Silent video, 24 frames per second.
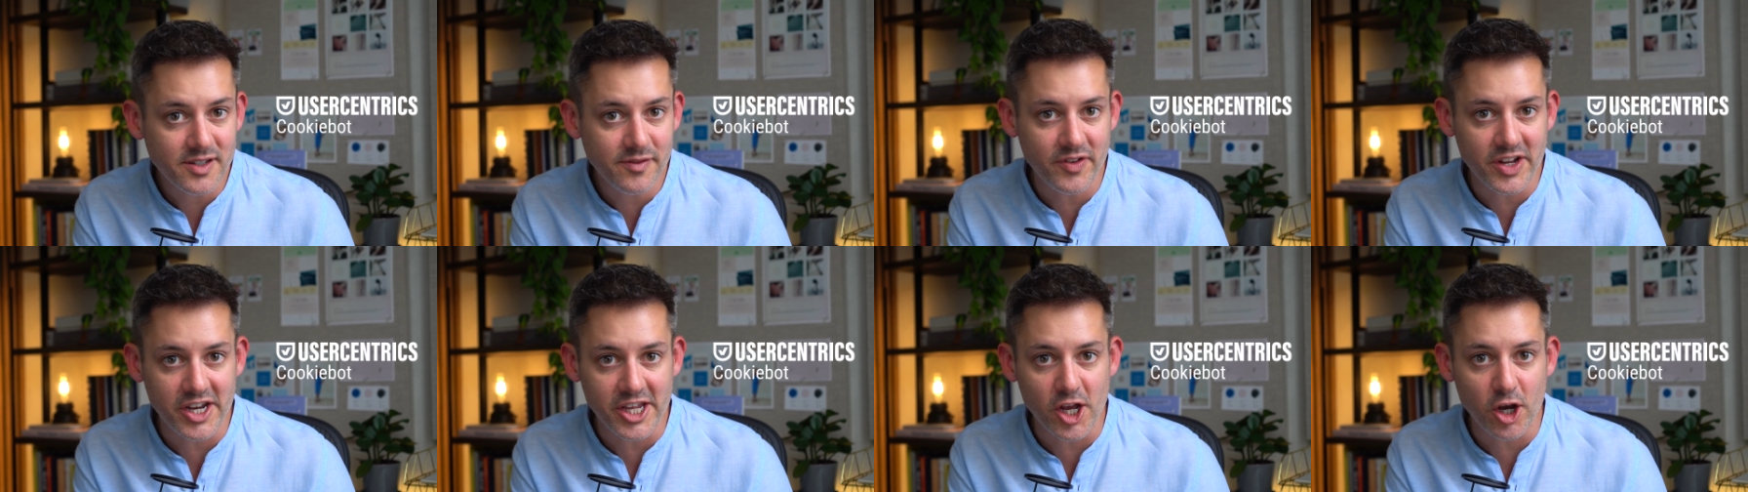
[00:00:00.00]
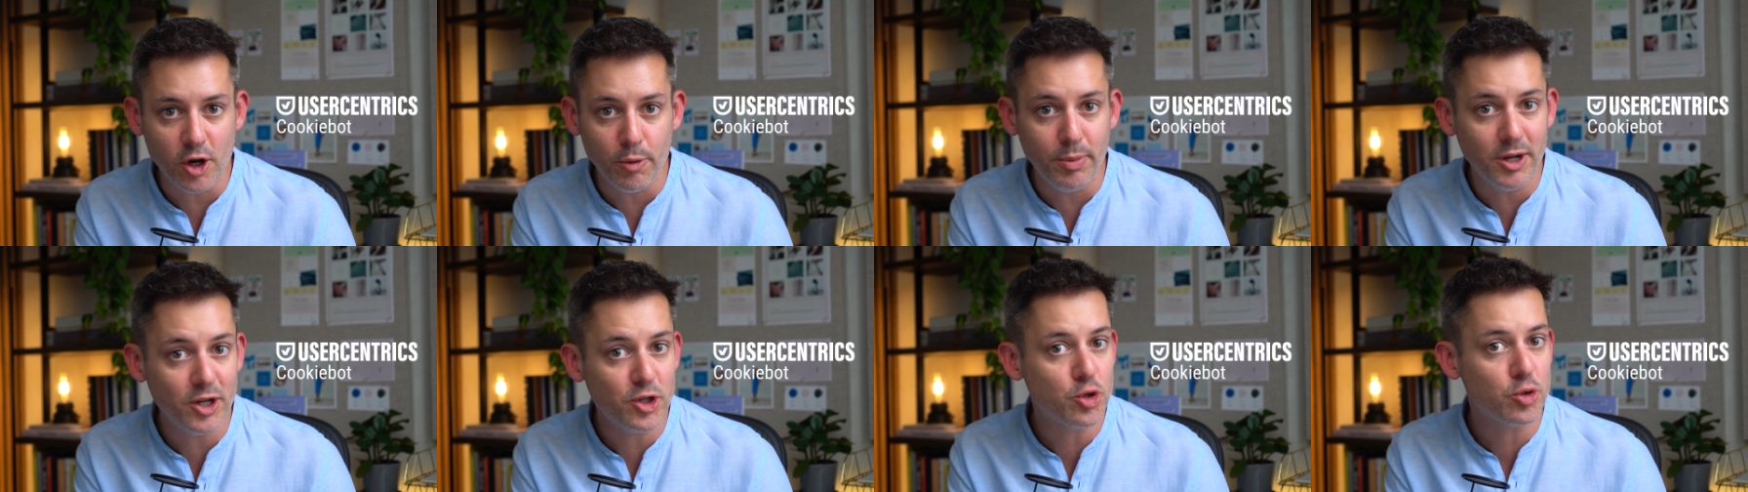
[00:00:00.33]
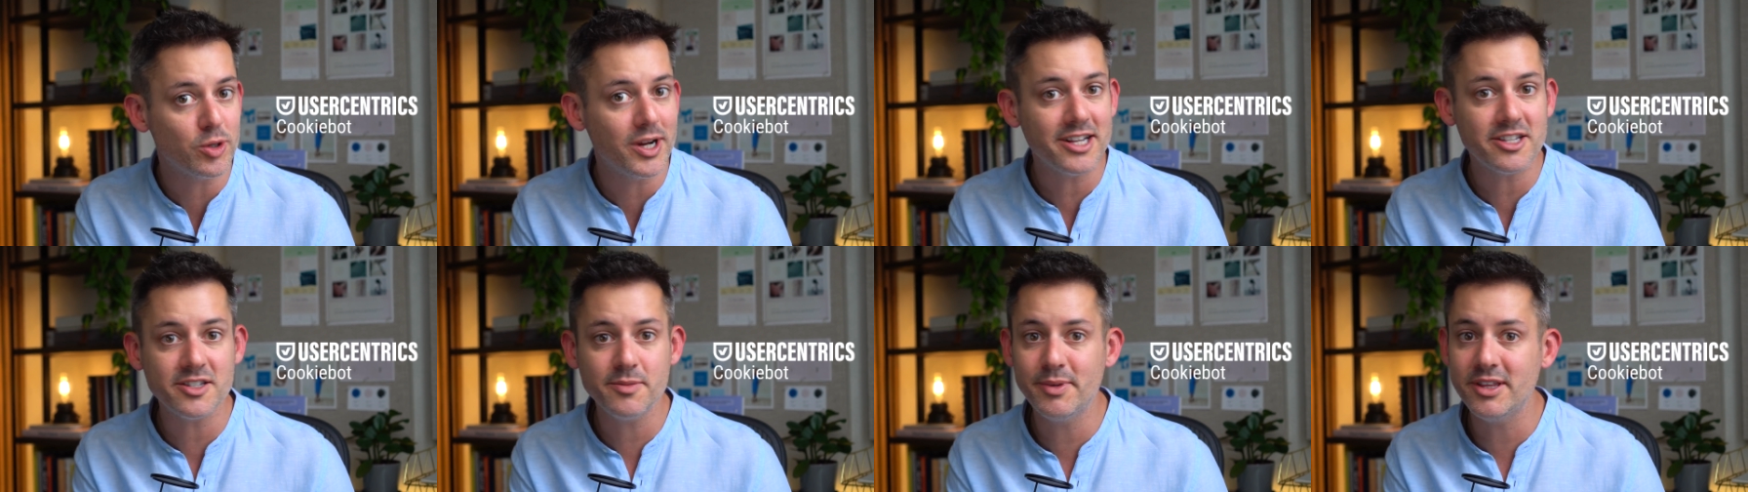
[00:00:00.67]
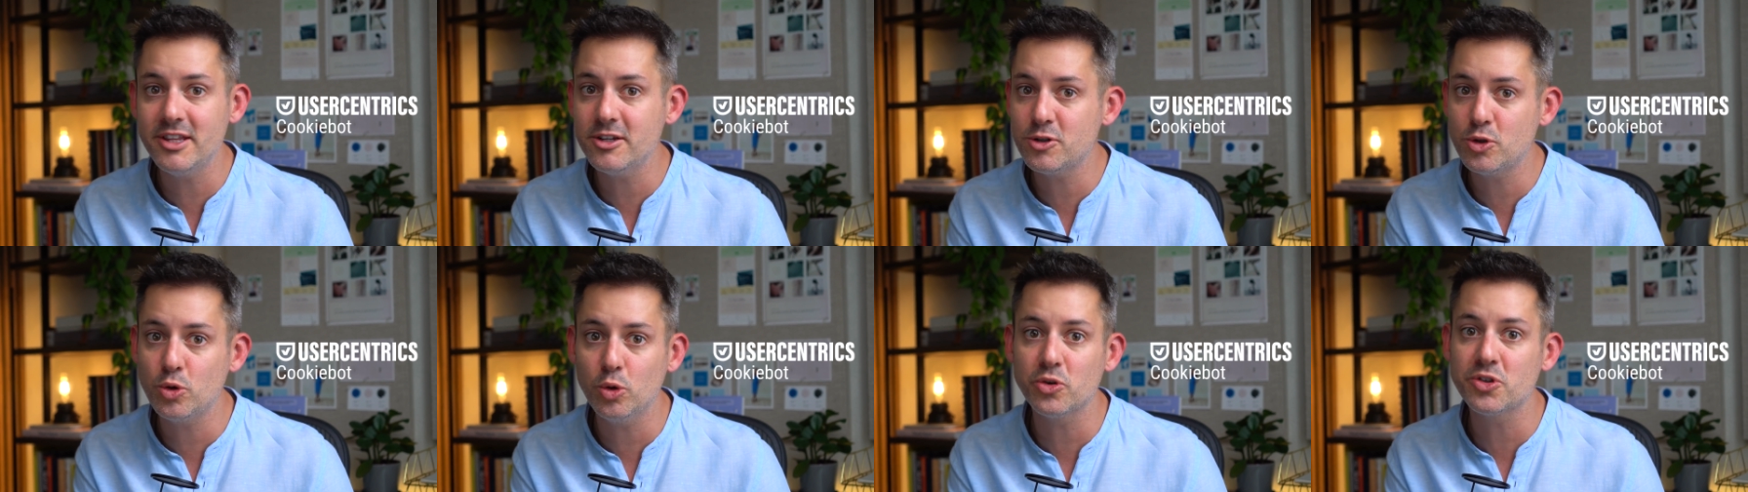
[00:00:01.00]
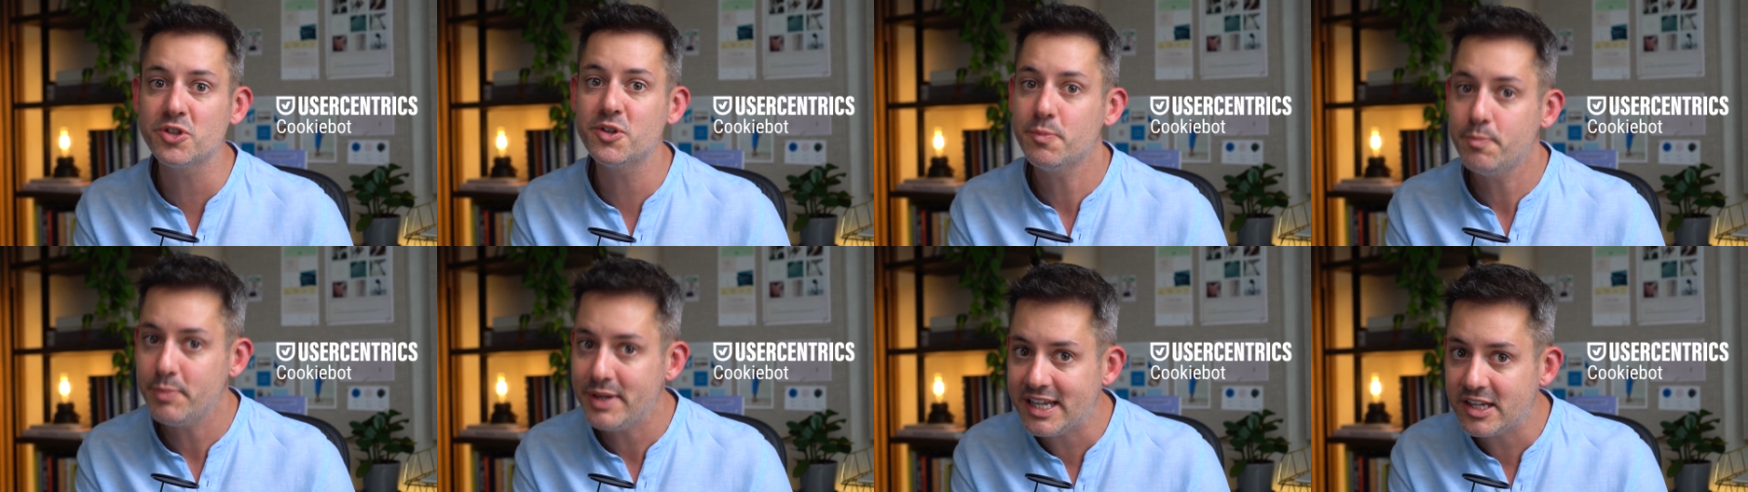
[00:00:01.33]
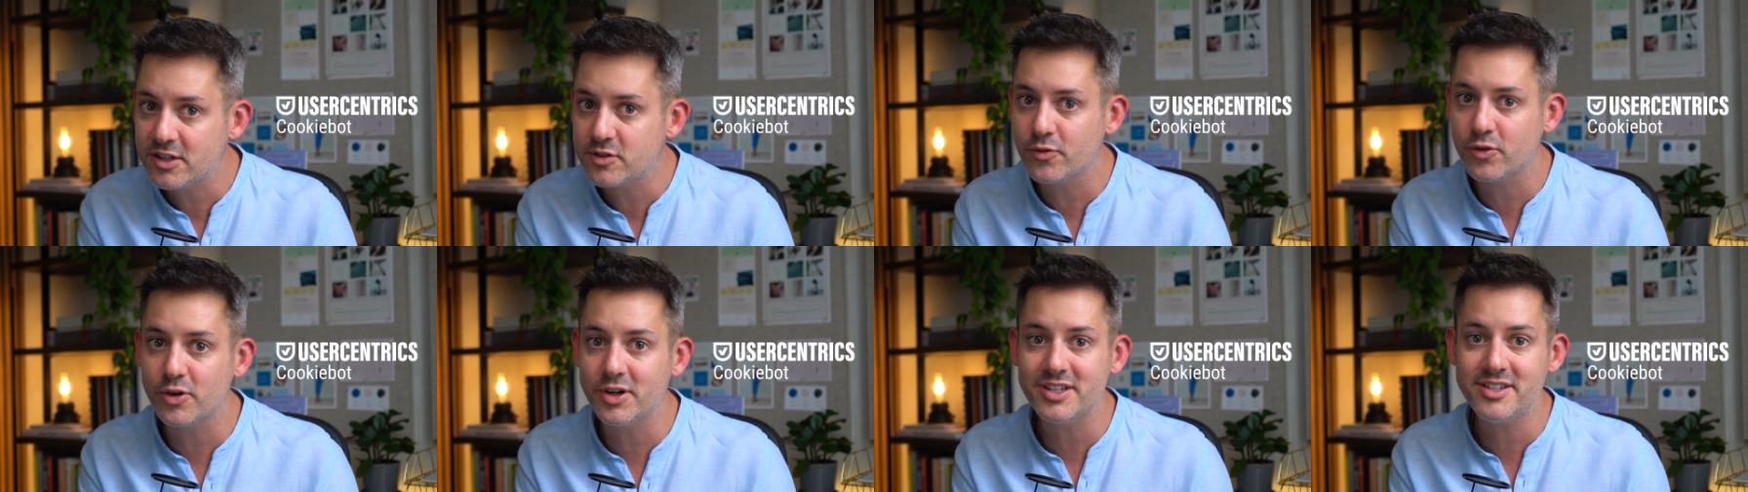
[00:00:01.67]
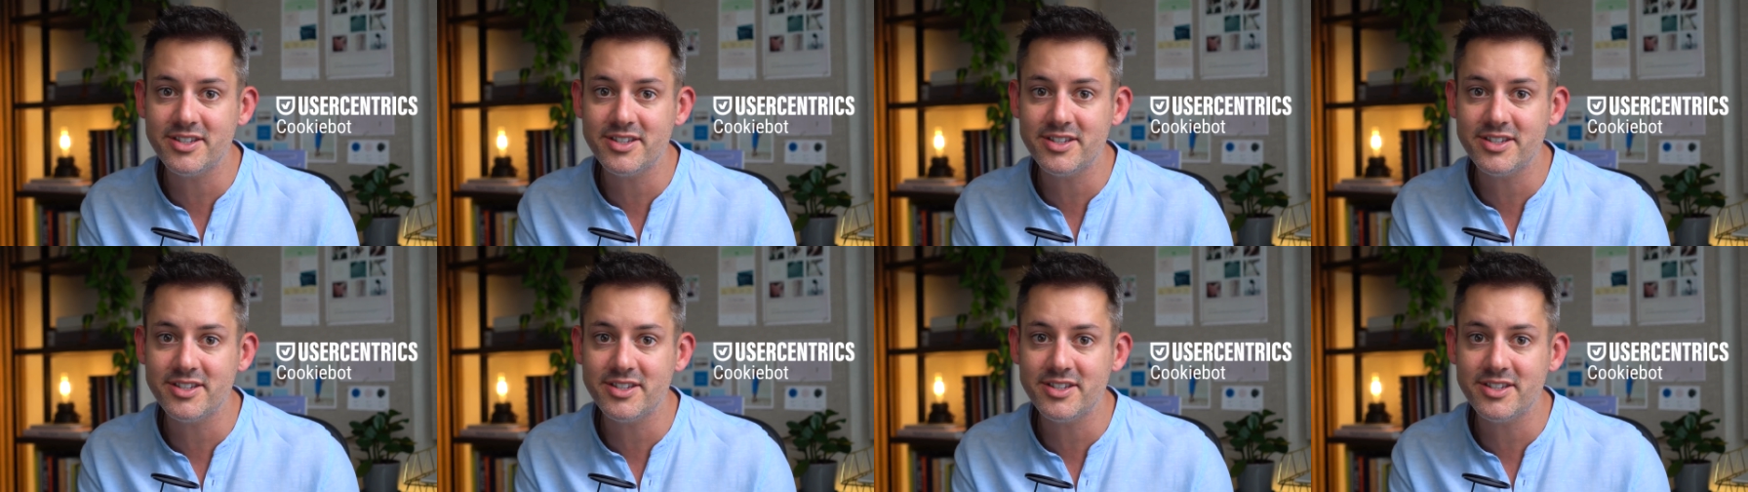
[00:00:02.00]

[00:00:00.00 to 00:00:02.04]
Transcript: video, but trust me, this tool speaks for